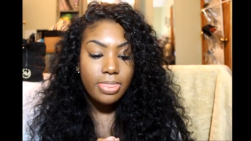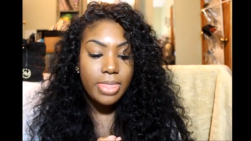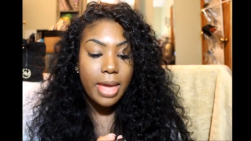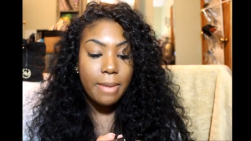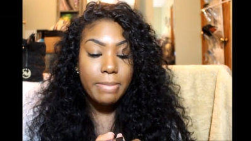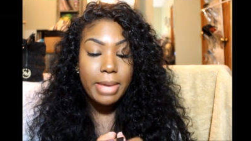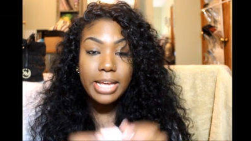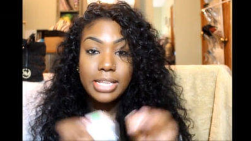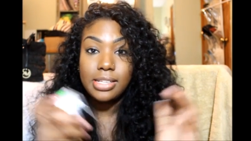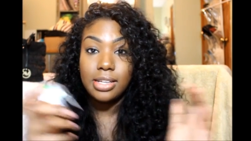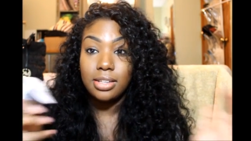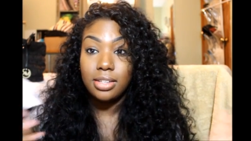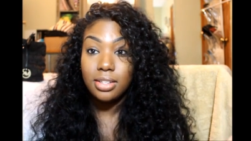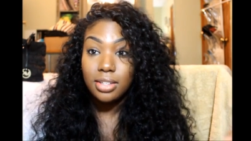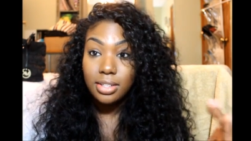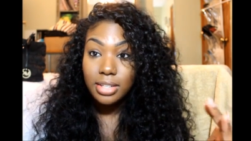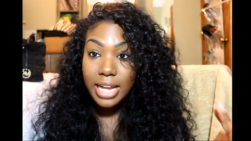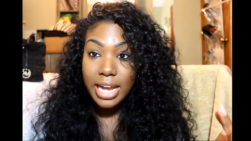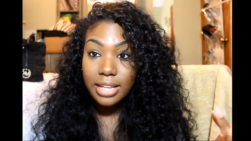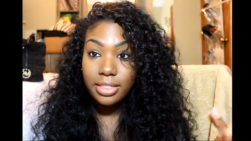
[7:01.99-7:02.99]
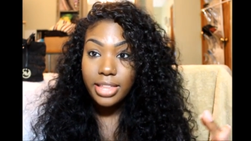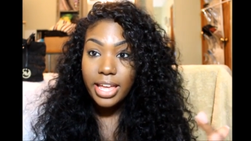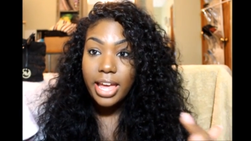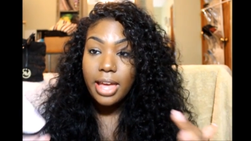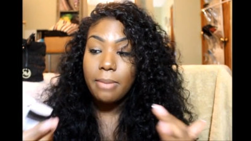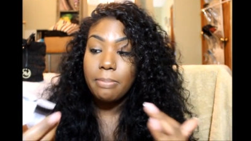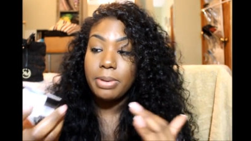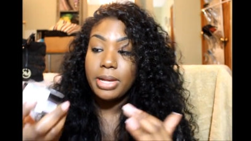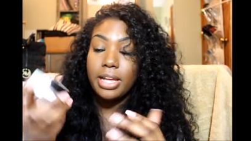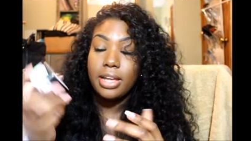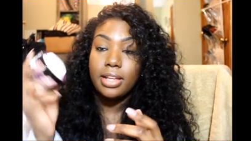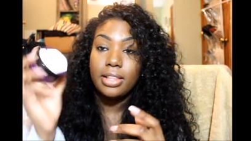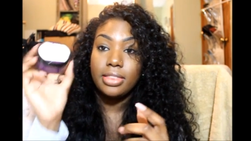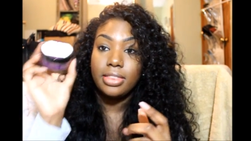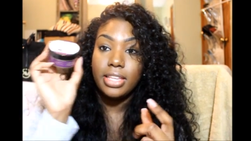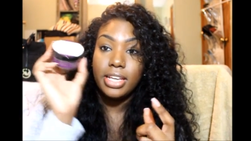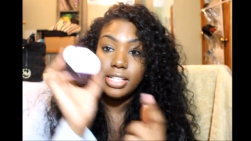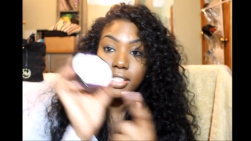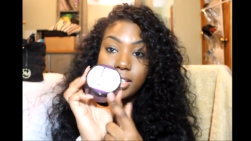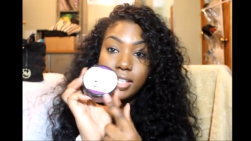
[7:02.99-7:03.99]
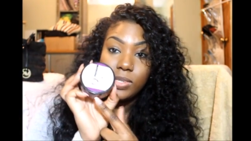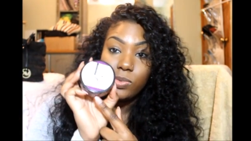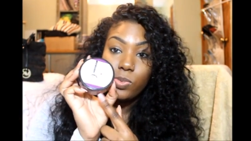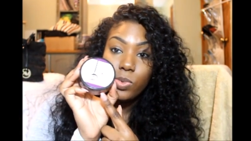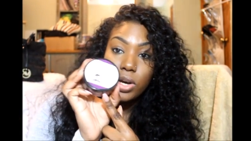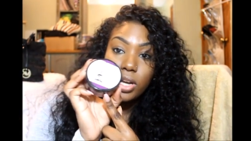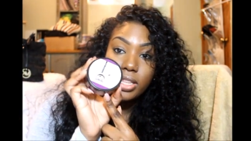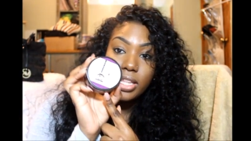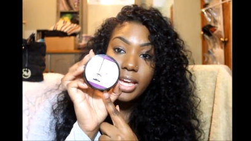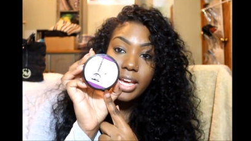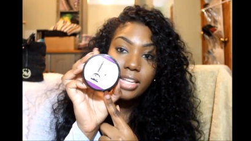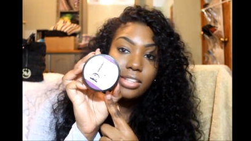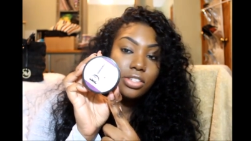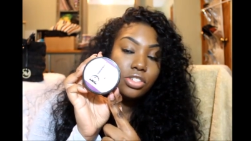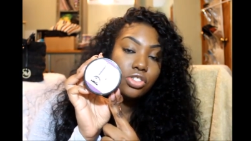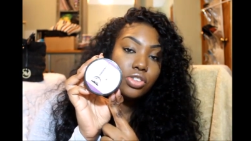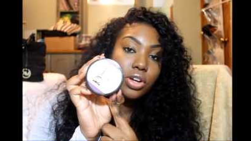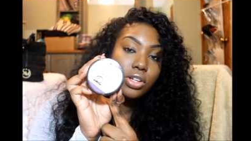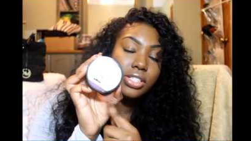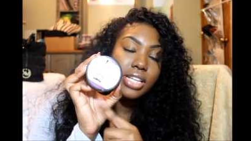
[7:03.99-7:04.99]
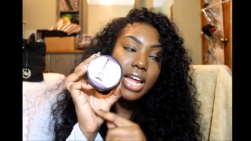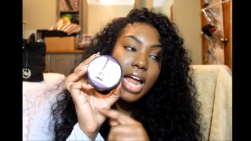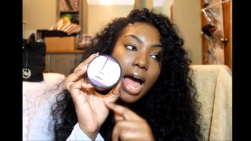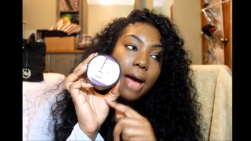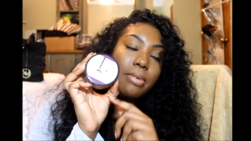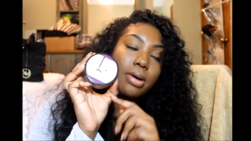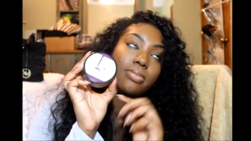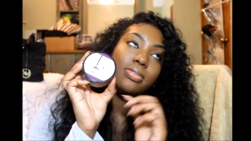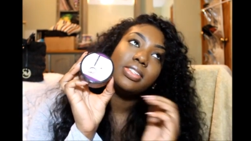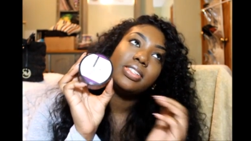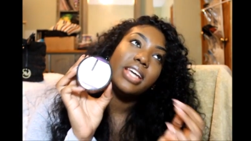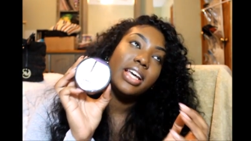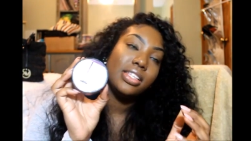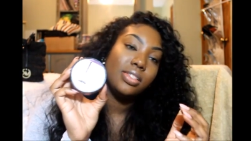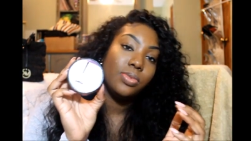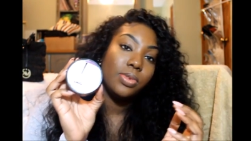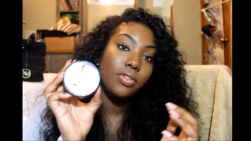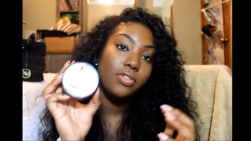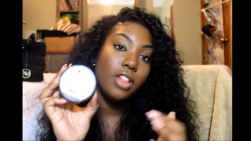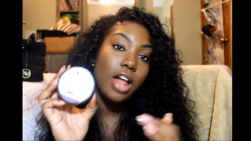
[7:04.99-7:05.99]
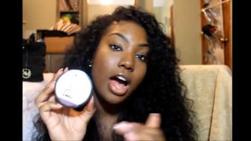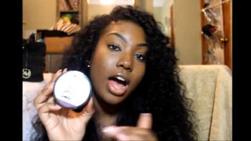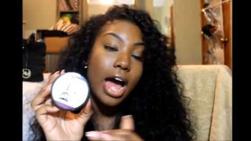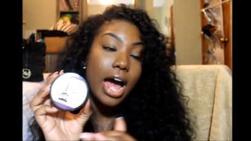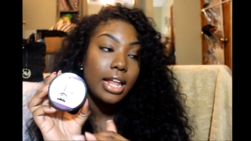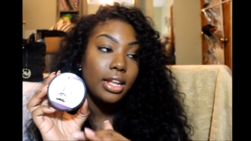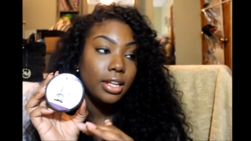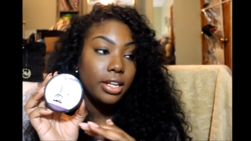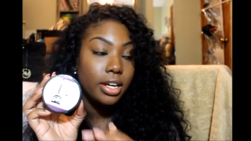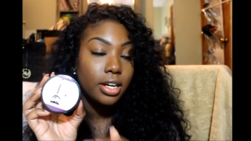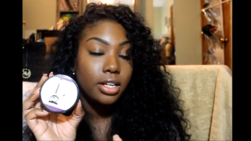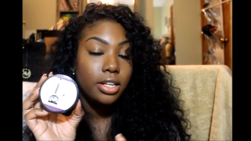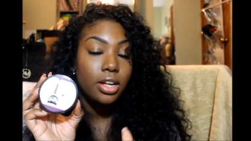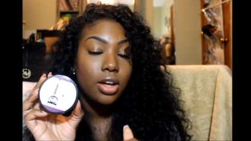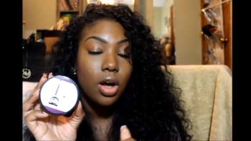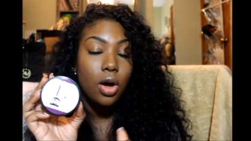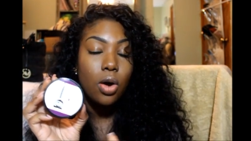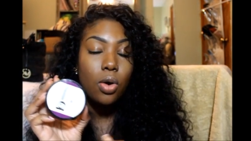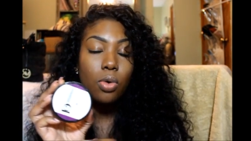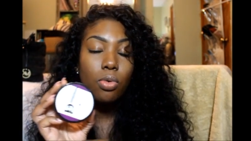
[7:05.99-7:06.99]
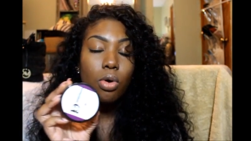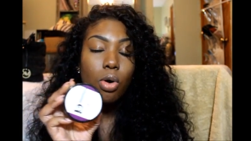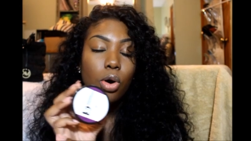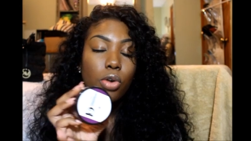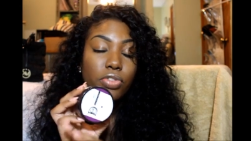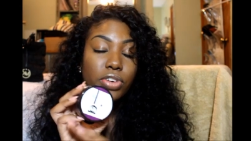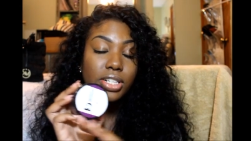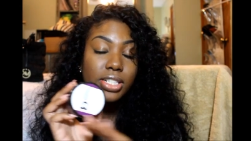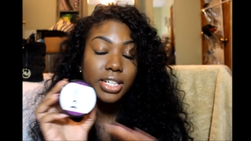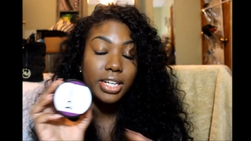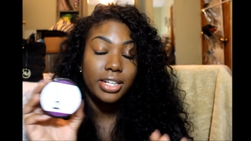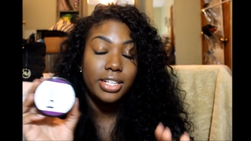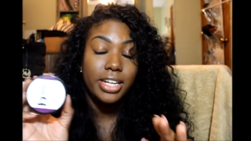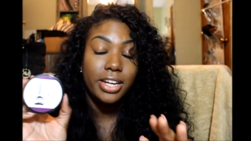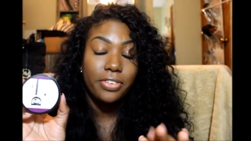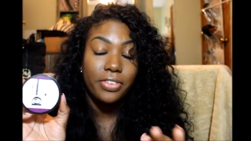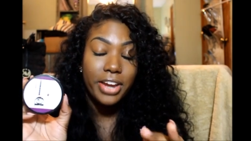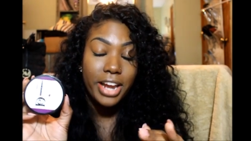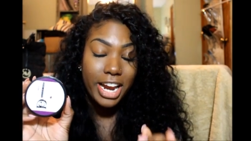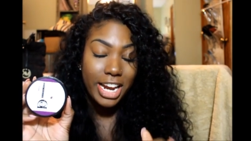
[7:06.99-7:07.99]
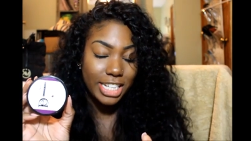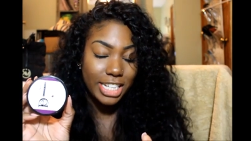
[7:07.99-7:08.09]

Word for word: that makes it look like that, but this is one of the edge controls that I'm obsessed with. Law, I literally own over 10 different